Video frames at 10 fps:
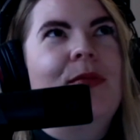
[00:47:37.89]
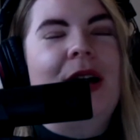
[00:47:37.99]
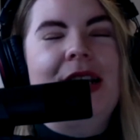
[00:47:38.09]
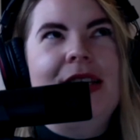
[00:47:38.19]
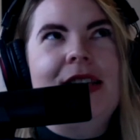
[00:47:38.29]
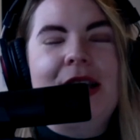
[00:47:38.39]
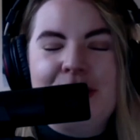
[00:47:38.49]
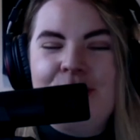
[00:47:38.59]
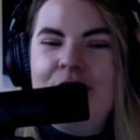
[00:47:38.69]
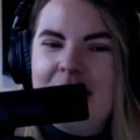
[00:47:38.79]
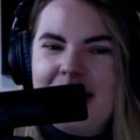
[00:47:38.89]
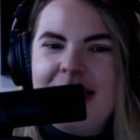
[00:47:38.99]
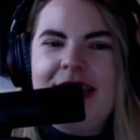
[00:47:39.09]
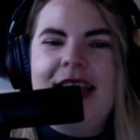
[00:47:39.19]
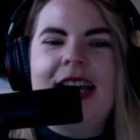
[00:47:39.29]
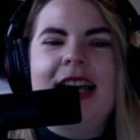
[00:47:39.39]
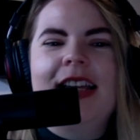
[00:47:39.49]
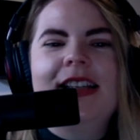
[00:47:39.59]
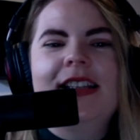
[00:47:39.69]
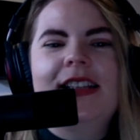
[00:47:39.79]
bodhisattvas
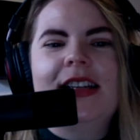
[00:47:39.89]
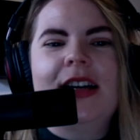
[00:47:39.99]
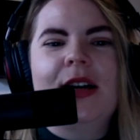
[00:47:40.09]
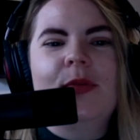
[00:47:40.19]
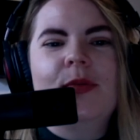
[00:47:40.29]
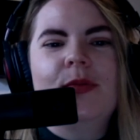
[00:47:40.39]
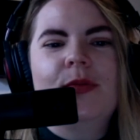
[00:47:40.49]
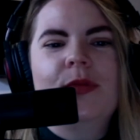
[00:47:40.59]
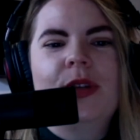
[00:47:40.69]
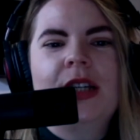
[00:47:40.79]
and um,